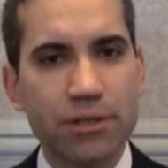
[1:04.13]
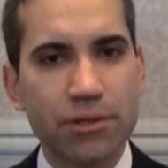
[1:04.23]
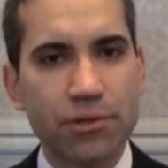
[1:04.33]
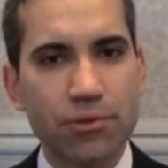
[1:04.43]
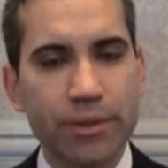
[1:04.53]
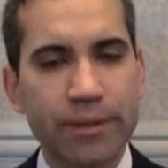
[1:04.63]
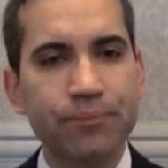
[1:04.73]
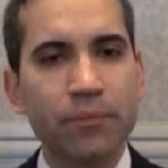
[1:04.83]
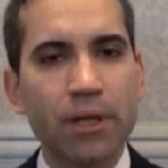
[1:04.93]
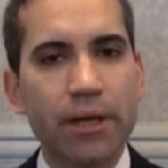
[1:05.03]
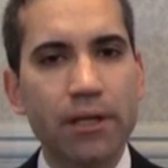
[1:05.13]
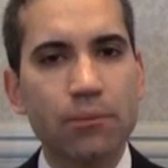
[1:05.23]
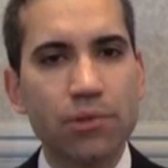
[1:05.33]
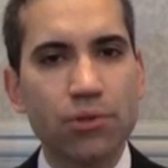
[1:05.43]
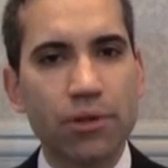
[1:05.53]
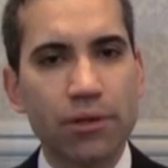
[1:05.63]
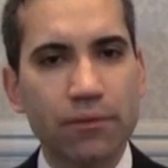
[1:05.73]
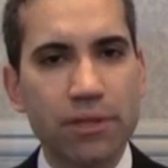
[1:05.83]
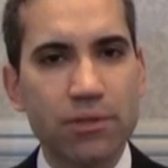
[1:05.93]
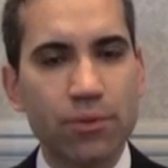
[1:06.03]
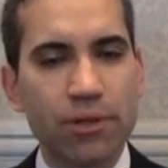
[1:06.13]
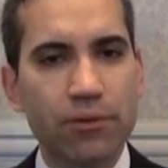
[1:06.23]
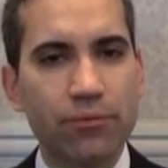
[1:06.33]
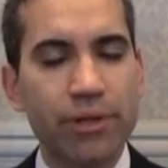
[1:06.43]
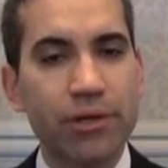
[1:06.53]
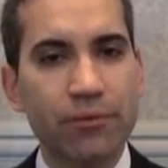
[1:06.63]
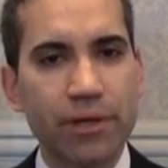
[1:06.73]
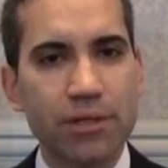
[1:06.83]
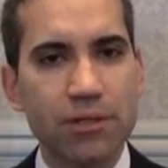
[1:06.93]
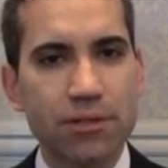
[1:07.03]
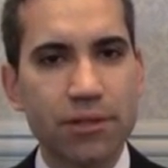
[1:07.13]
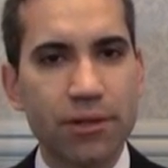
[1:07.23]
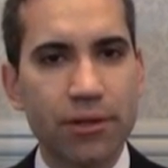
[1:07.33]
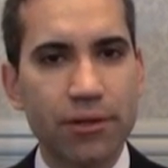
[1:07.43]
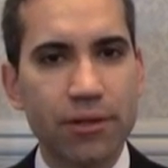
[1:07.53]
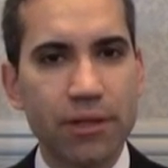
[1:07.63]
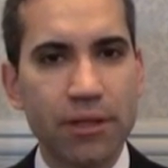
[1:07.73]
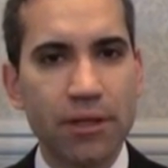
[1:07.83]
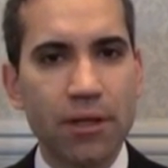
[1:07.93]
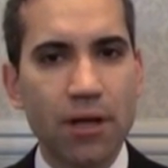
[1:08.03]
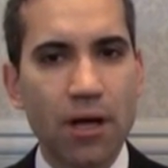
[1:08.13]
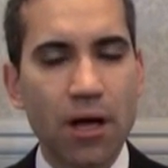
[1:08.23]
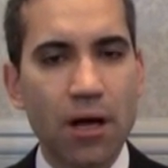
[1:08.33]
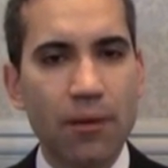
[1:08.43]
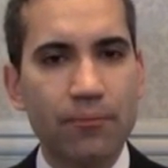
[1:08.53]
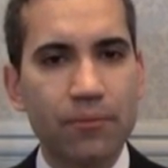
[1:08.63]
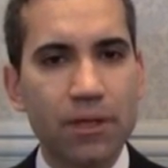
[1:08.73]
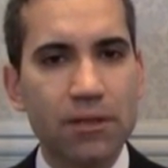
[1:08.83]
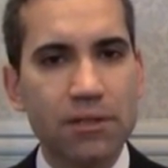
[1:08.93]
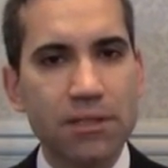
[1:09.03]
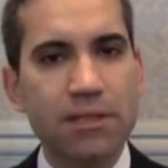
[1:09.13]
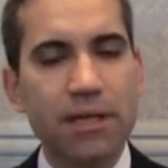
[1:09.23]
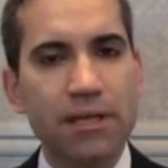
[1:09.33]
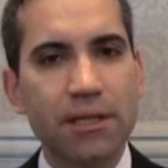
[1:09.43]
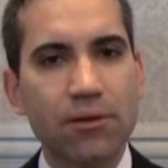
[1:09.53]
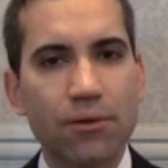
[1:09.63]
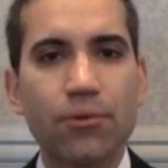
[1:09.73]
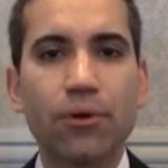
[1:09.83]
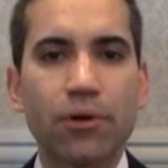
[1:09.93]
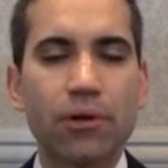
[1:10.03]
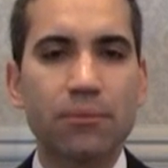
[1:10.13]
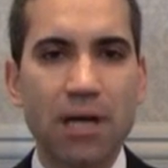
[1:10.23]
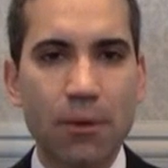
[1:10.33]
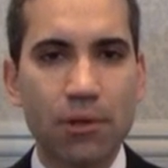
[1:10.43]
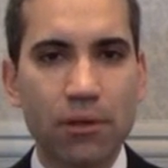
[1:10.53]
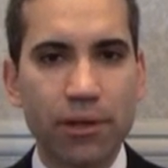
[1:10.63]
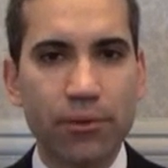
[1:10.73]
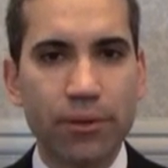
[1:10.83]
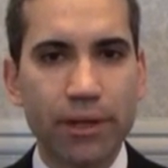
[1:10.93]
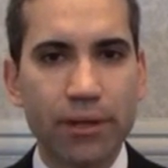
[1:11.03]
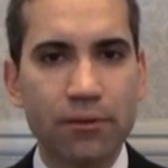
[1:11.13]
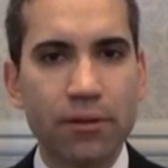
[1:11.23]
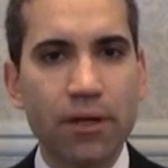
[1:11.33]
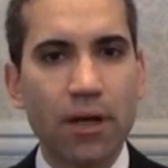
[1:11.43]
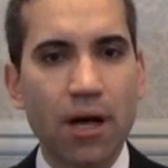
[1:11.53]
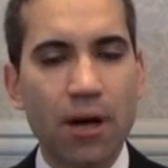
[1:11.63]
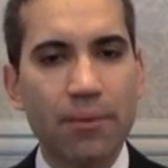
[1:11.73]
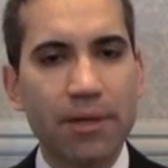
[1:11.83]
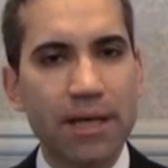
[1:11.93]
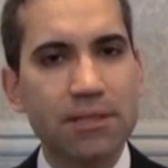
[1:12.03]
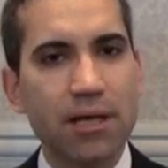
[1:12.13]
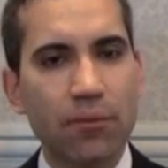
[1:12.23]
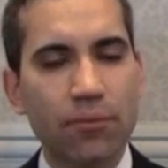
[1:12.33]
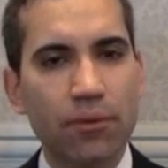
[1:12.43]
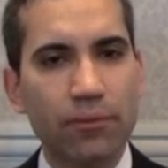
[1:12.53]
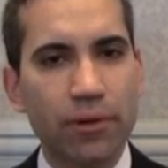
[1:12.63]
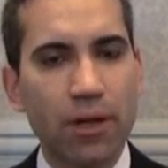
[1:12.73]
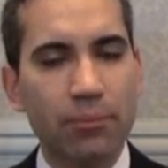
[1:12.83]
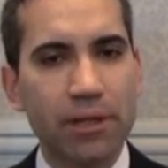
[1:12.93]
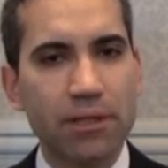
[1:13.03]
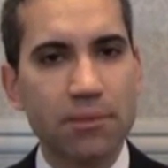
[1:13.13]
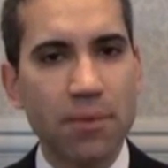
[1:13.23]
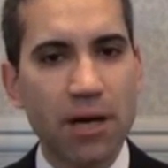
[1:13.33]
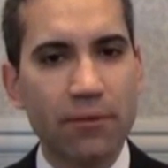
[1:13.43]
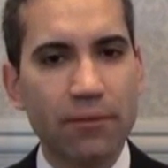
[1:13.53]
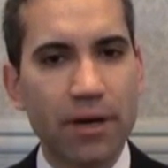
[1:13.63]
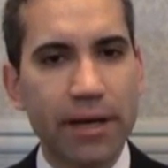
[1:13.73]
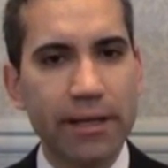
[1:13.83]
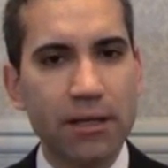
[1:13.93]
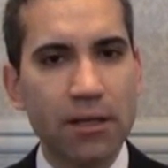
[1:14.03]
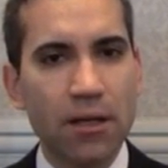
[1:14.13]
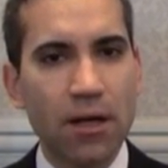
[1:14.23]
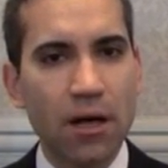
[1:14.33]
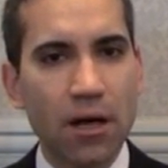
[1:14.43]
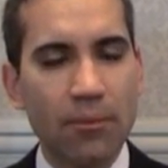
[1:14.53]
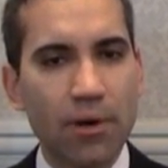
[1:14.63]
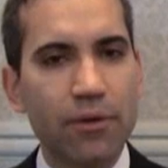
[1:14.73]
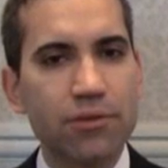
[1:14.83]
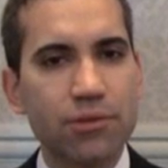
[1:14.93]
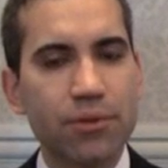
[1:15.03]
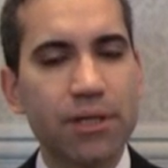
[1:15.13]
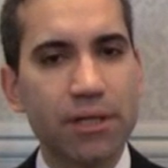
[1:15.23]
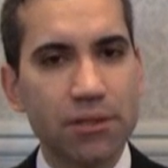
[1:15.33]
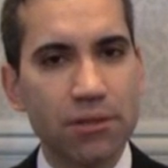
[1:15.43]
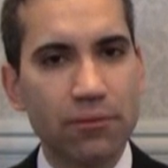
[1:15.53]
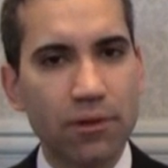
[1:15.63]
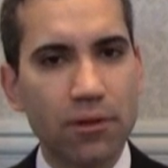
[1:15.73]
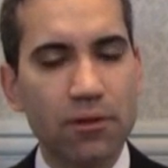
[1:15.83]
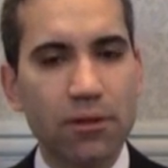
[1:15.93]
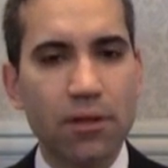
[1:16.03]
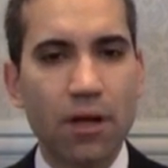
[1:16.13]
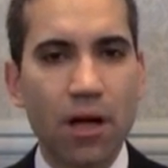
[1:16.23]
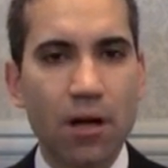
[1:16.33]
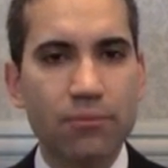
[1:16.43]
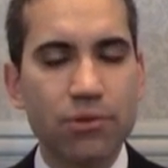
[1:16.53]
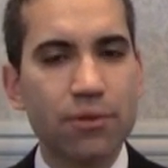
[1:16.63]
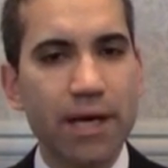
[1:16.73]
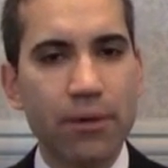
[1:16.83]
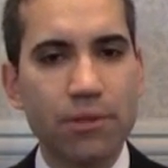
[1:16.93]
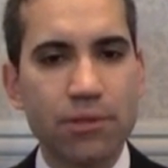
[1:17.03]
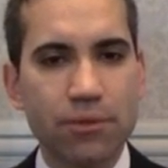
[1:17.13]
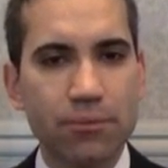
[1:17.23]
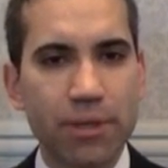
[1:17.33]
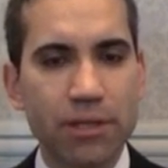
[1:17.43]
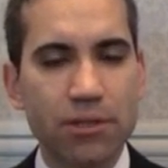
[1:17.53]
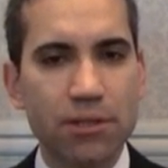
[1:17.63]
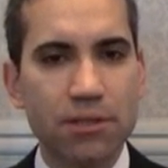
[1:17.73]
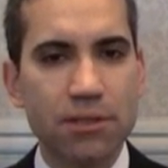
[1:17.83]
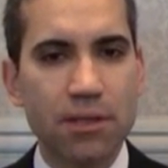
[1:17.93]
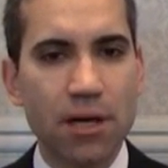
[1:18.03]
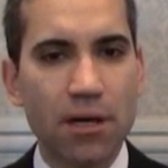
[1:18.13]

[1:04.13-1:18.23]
surgery, and the majority of these reinterventions occur in the descending or thoraco-abdominal aorta, and that's helpful for helping us modify our screening interval. So now we screen patients